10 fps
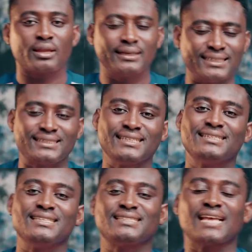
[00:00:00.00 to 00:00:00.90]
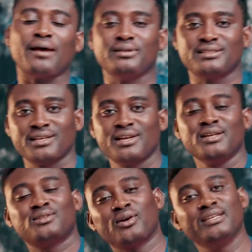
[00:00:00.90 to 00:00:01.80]
This is the psalmist
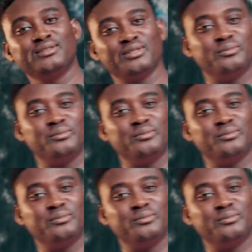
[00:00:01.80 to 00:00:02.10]
talking to